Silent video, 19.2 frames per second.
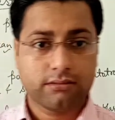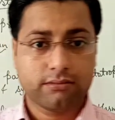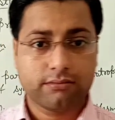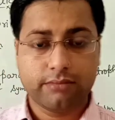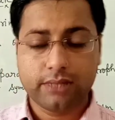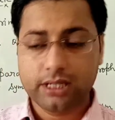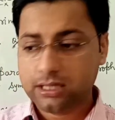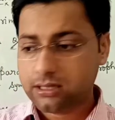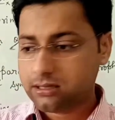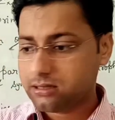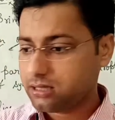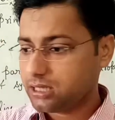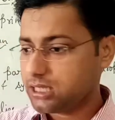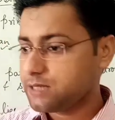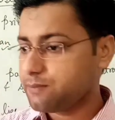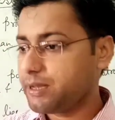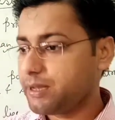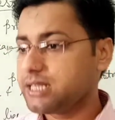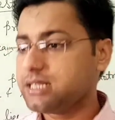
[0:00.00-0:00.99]
means
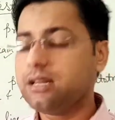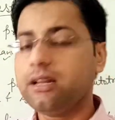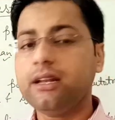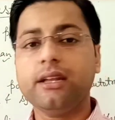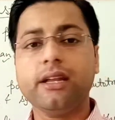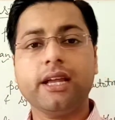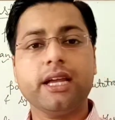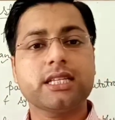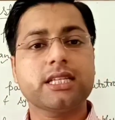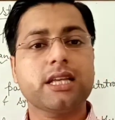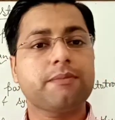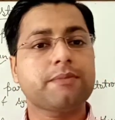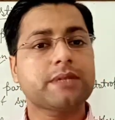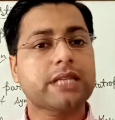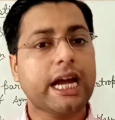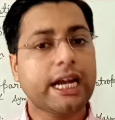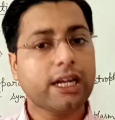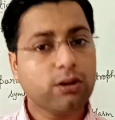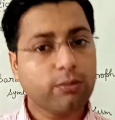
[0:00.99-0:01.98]
especially in case of
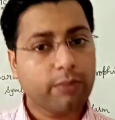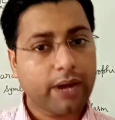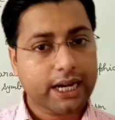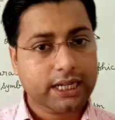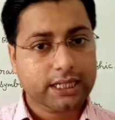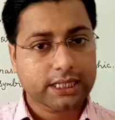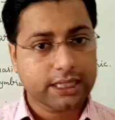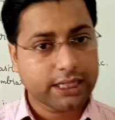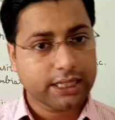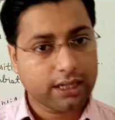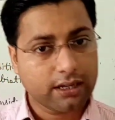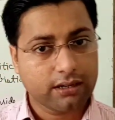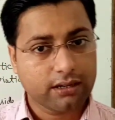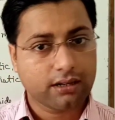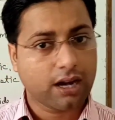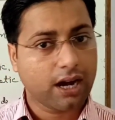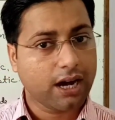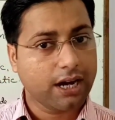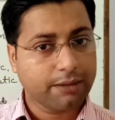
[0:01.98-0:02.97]
cyanobacteria
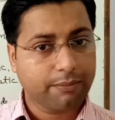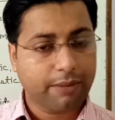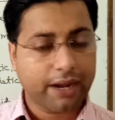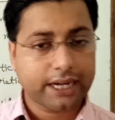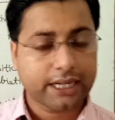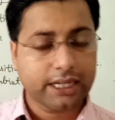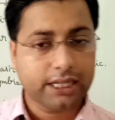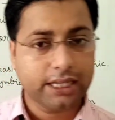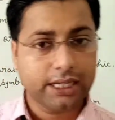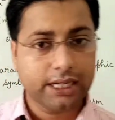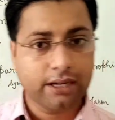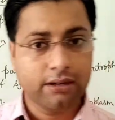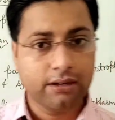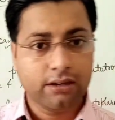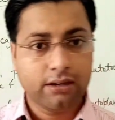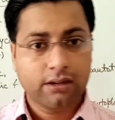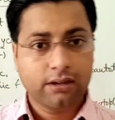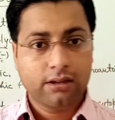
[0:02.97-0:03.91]
or bacteria,